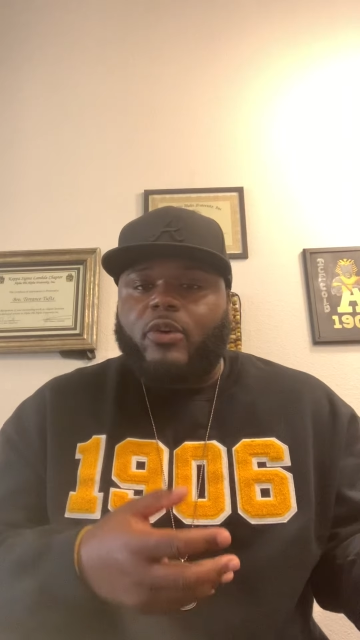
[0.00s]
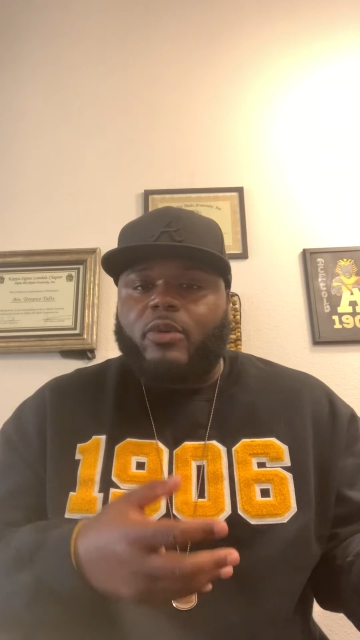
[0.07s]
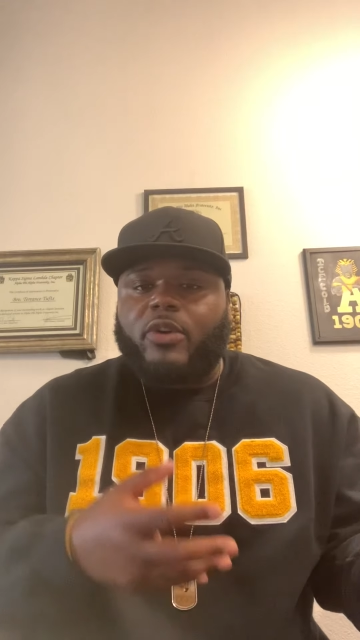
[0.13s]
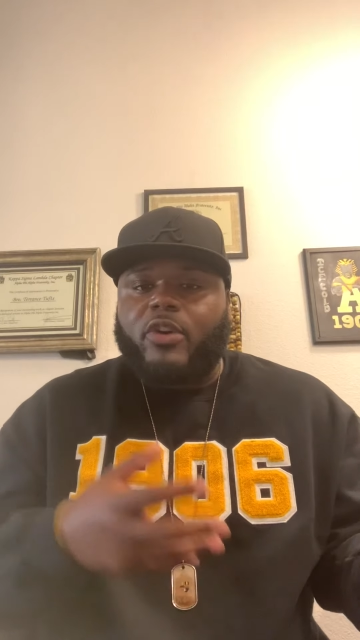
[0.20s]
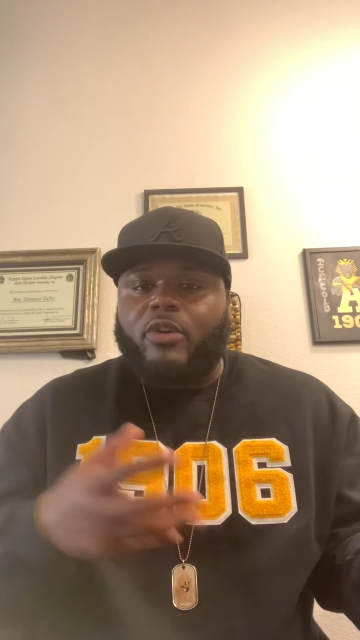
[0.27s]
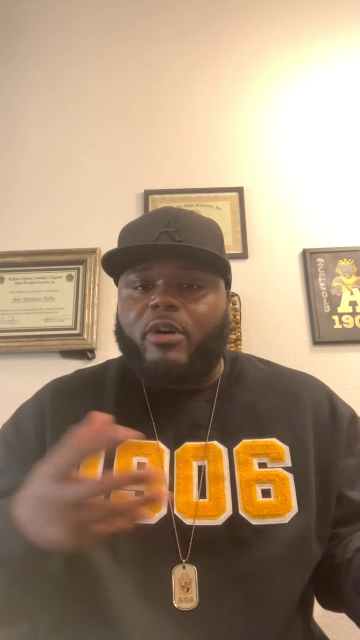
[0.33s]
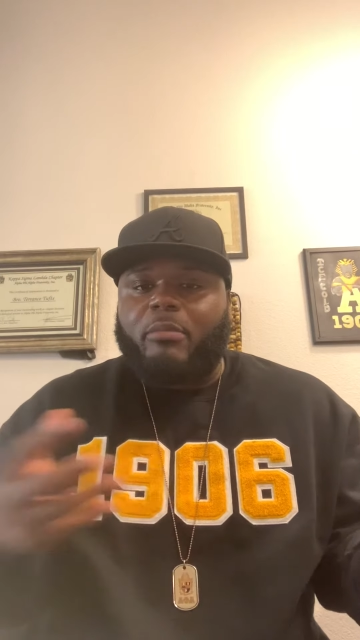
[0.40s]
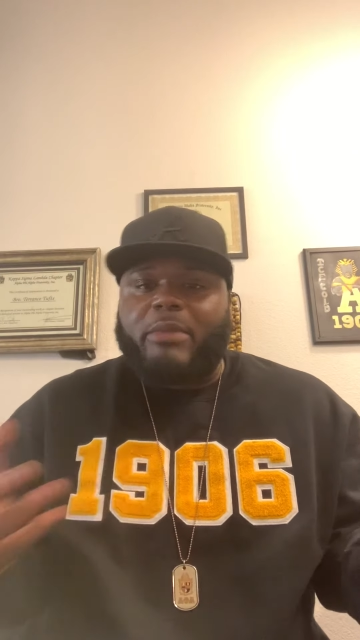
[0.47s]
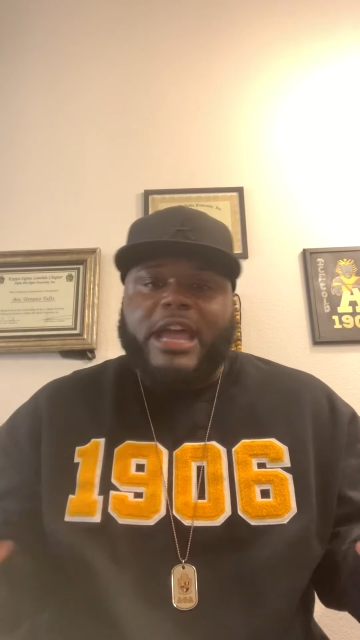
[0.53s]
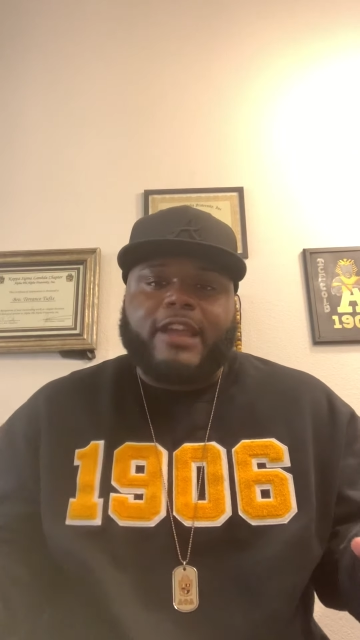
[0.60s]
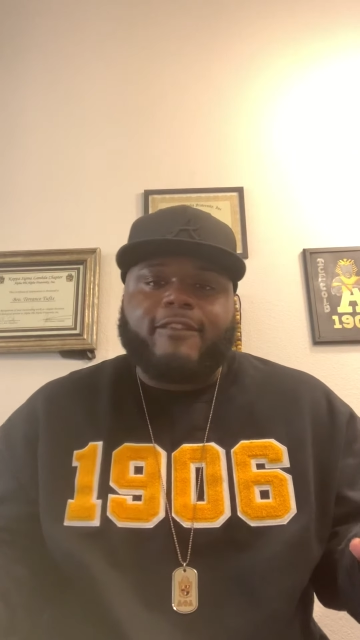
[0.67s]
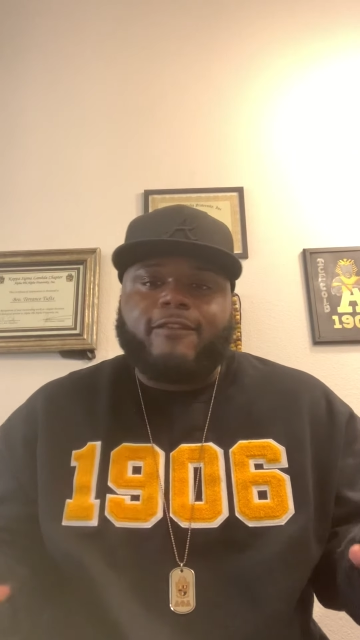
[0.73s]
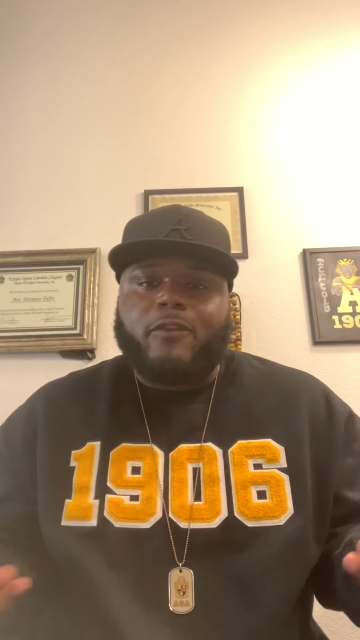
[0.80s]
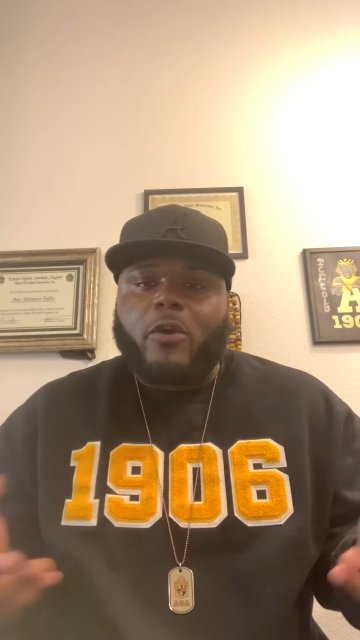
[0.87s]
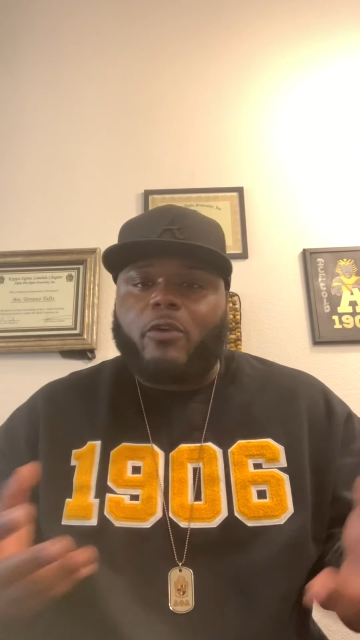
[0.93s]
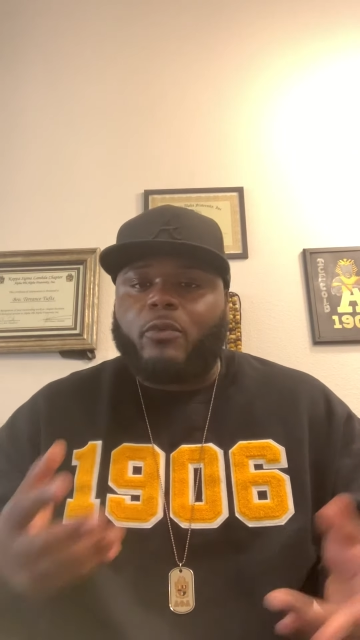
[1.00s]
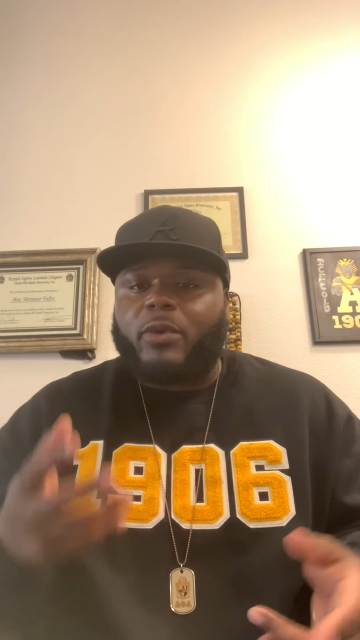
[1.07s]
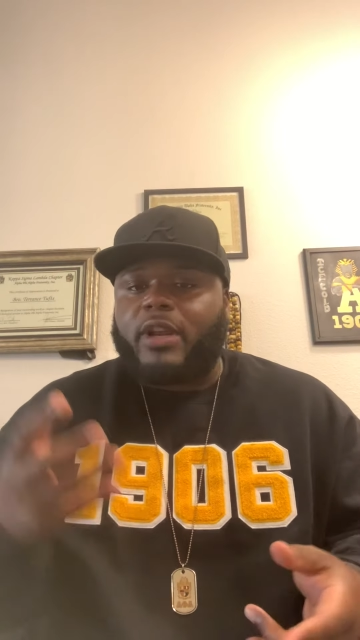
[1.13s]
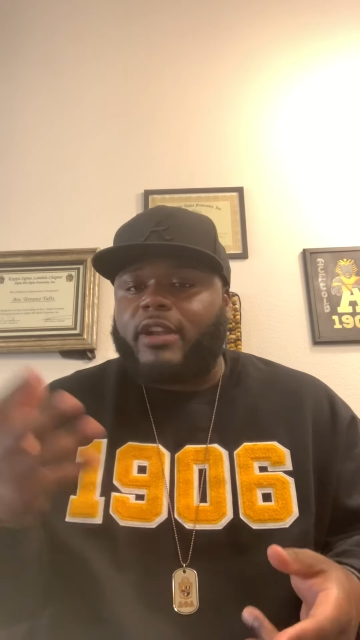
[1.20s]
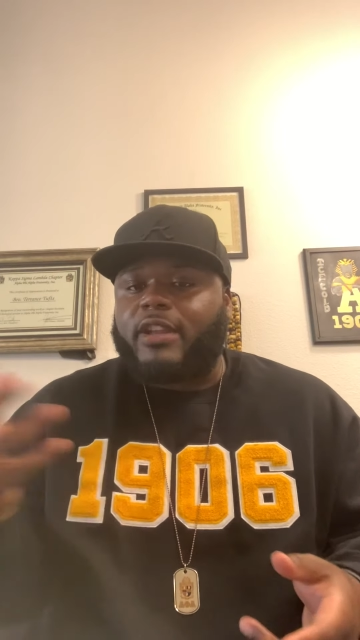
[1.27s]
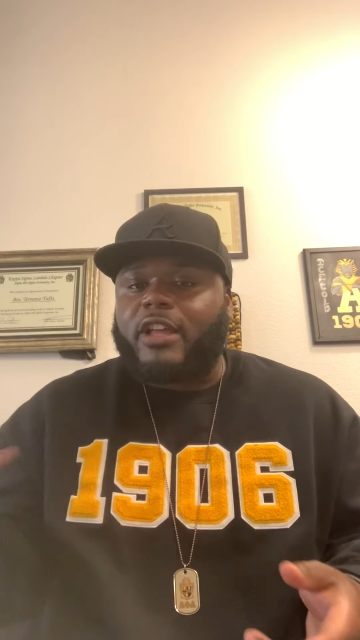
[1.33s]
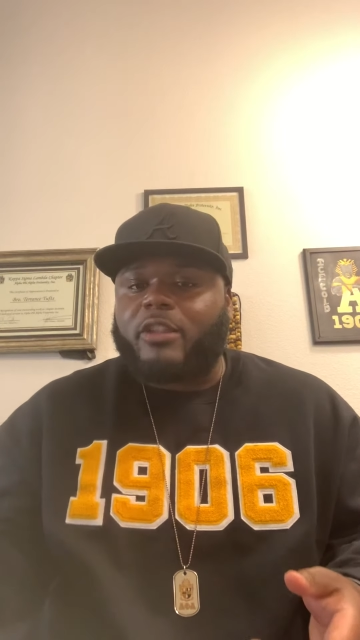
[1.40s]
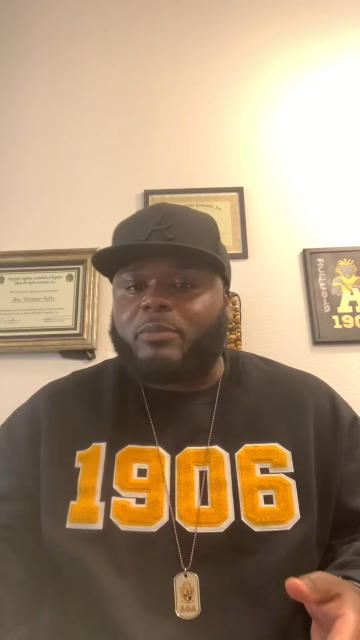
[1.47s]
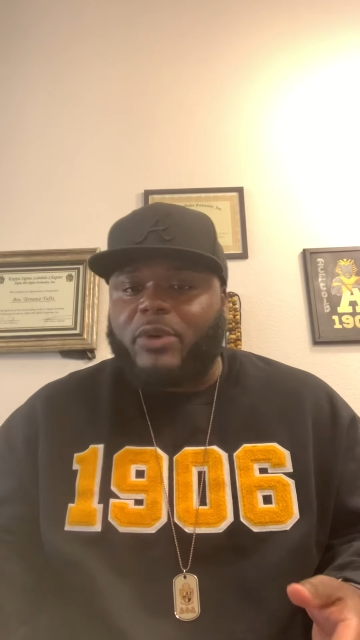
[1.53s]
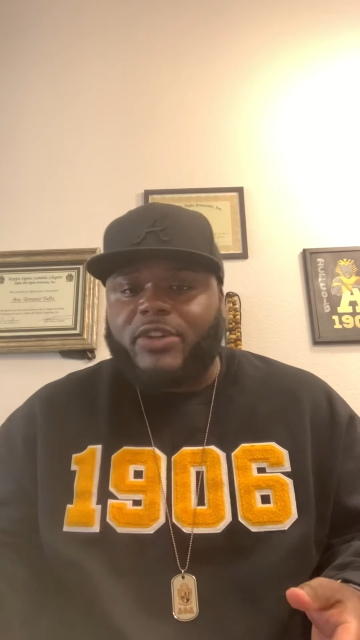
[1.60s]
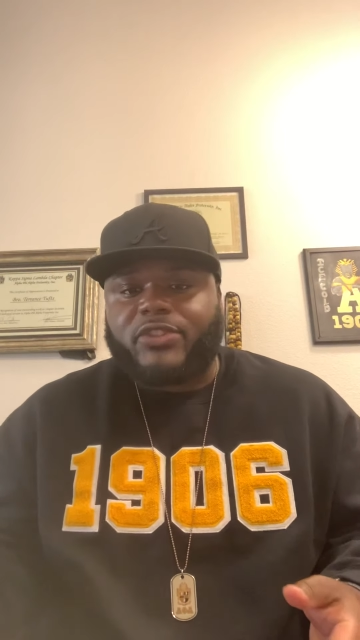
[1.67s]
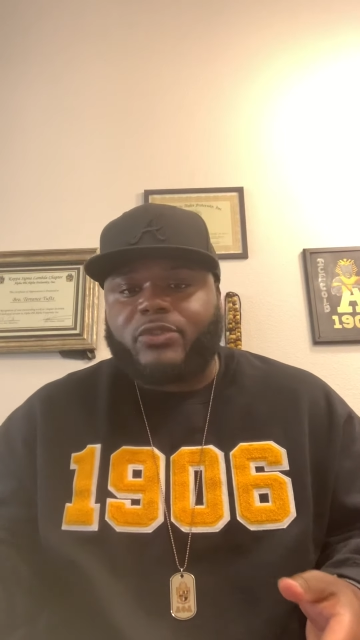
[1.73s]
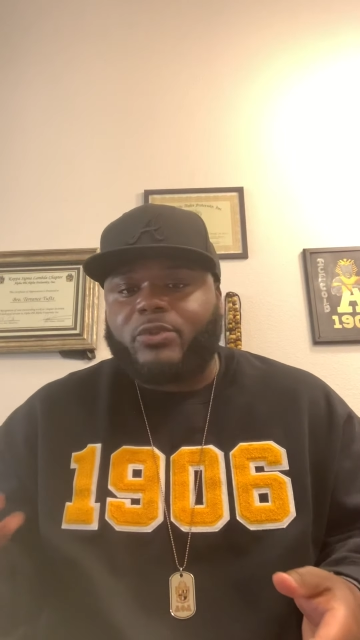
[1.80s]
going back and forth with another person